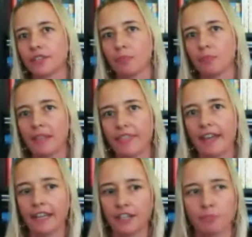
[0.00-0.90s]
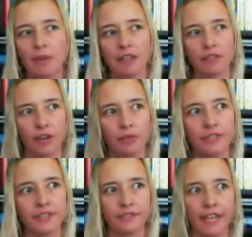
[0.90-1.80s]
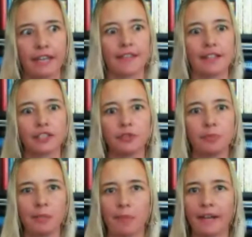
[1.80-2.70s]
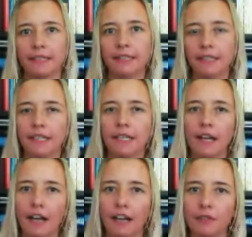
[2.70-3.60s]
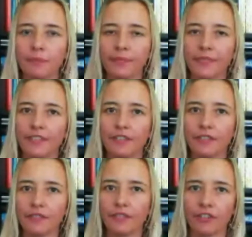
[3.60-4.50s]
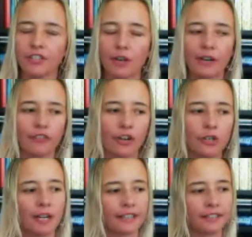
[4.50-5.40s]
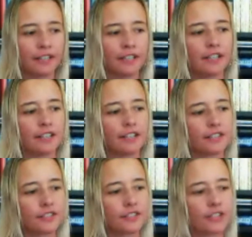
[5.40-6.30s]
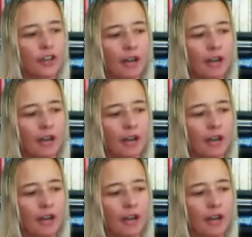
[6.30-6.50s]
So it meant that each month I was getting that little bit better every time I wrote one. So